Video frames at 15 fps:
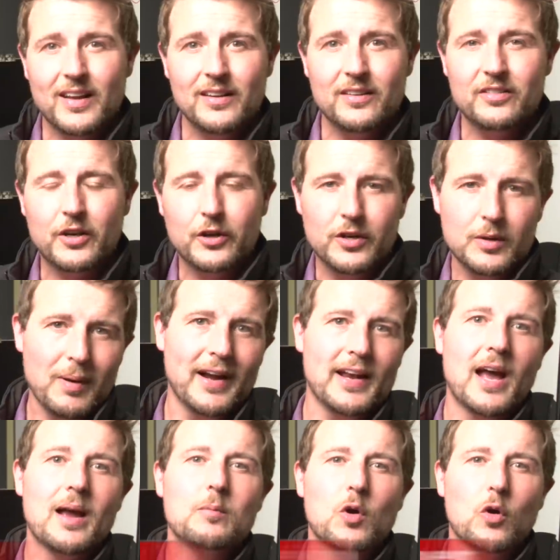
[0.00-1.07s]
Daily Security
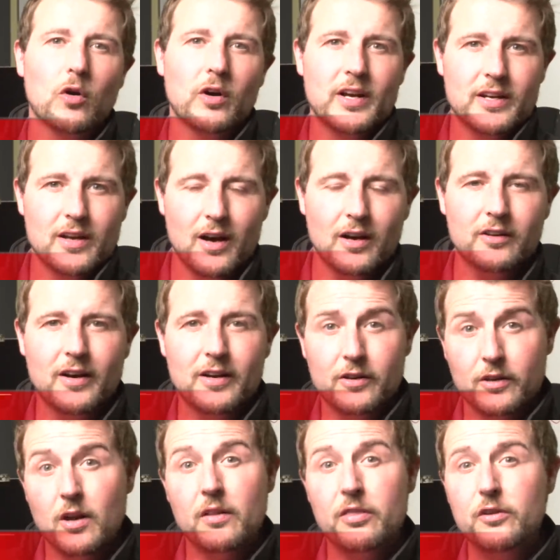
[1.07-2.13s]
Byte. I'm Corey
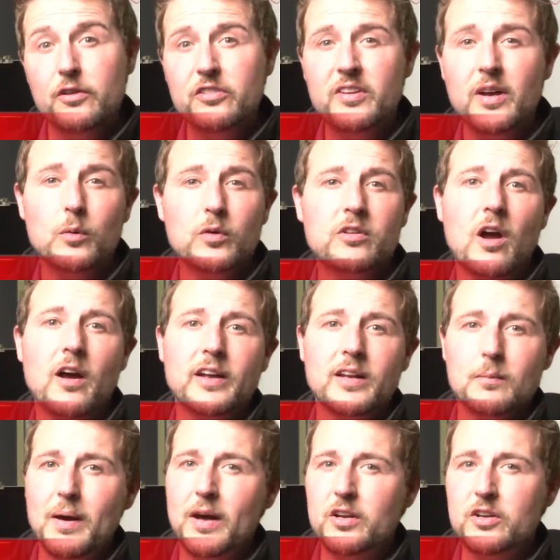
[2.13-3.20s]
Nachreiner, and on Thursday we're
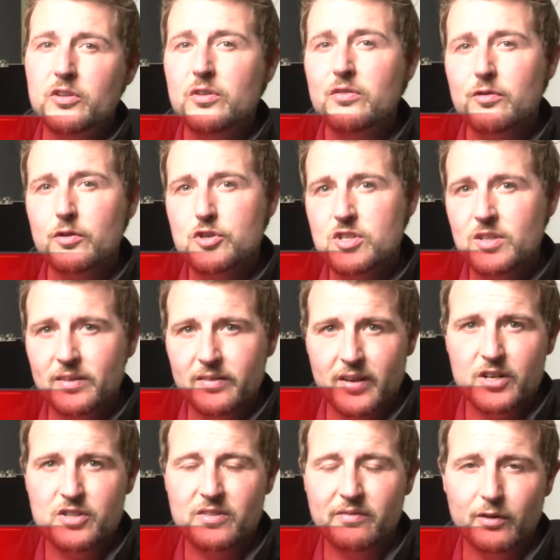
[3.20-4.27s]
talking about a new
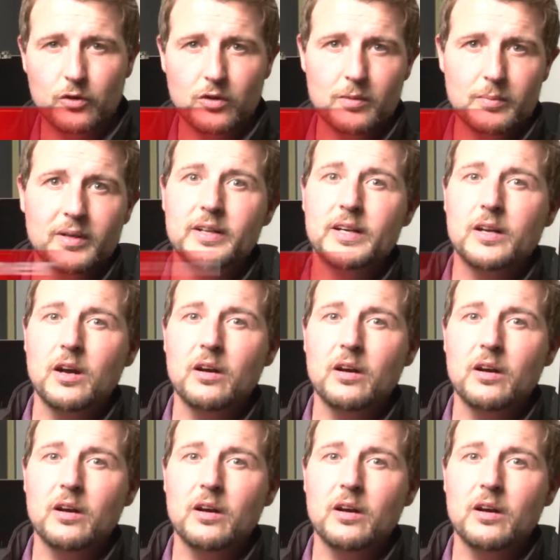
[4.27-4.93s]
virtualization vulnerability